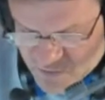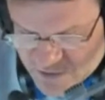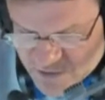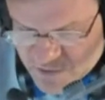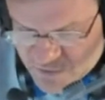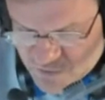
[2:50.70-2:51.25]

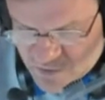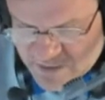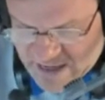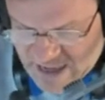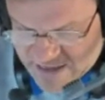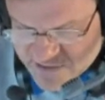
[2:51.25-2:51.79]
reduce grooming
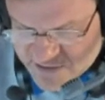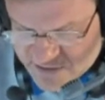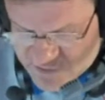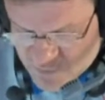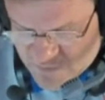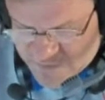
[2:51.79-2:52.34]

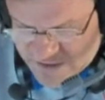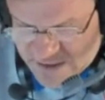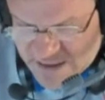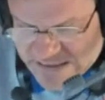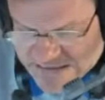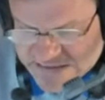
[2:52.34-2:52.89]
accidents with the
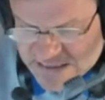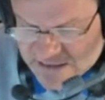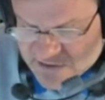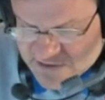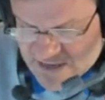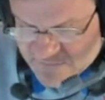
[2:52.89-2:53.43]

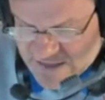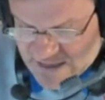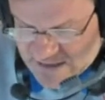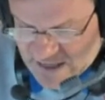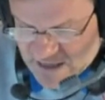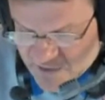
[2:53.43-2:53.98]
skin-safe
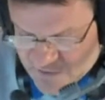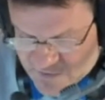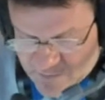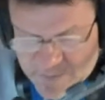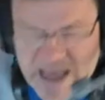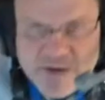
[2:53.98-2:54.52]
technology. The
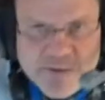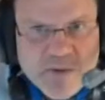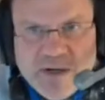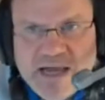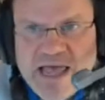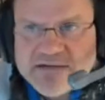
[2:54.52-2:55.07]
battery will
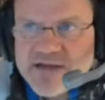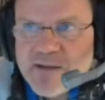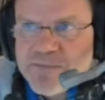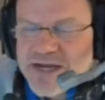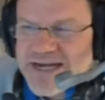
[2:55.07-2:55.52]
last up to